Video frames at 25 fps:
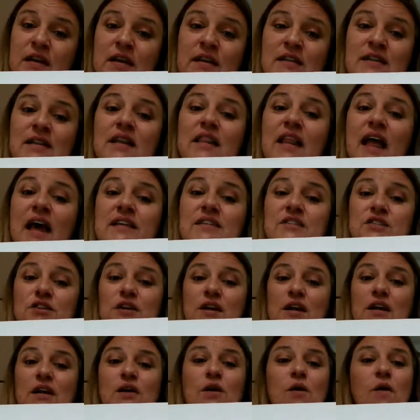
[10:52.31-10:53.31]
The lights are
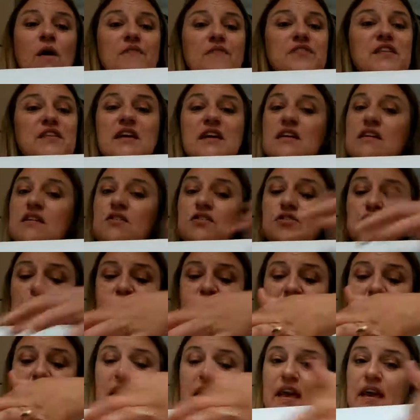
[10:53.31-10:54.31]
going to go off. The energy
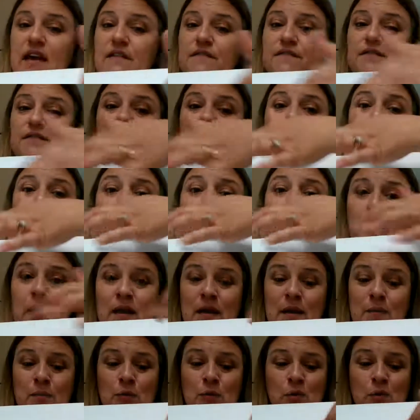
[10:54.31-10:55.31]
can't flow
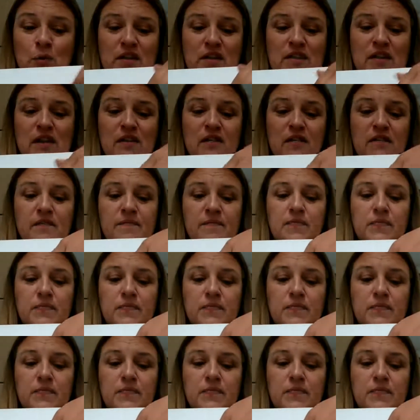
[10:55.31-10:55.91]
anymore in there.